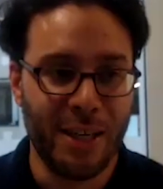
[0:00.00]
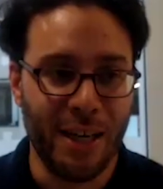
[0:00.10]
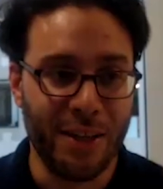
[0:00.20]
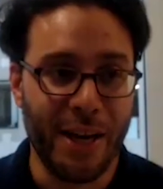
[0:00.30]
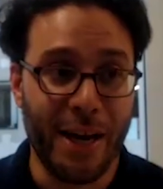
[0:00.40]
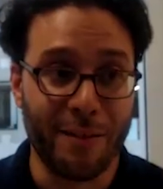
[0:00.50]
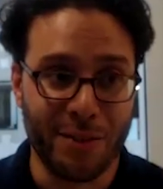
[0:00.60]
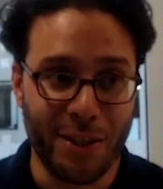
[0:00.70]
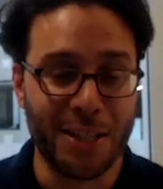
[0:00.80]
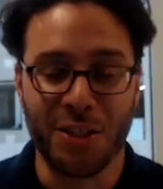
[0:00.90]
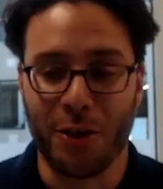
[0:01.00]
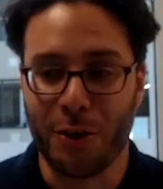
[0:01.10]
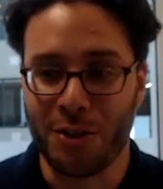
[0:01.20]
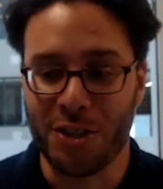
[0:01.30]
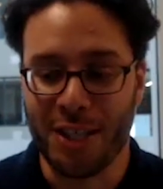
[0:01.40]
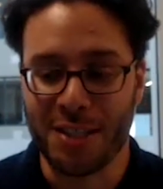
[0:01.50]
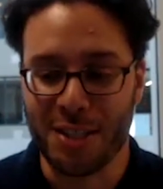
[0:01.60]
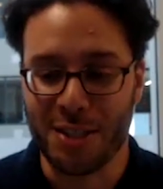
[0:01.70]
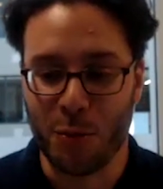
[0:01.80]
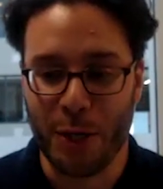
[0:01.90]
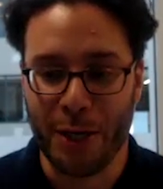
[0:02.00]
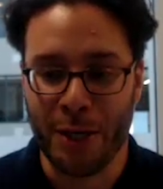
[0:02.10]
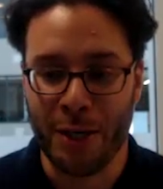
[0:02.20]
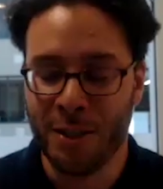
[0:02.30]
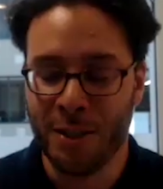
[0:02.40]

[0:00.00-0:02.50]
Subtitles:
And then after that to Earth Justice, where